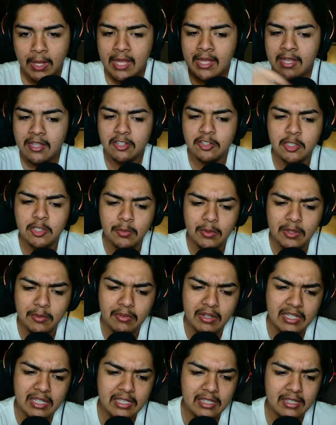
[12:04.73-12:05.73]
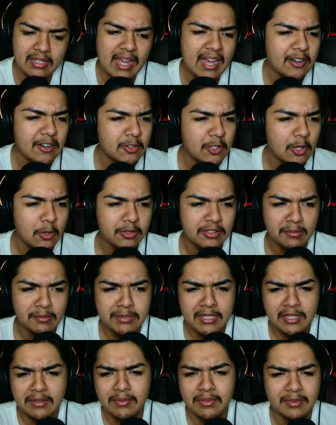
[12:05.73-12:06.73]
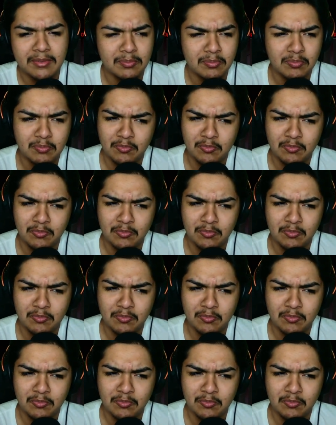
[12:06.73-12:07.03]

Still really good. I don't know, sometimes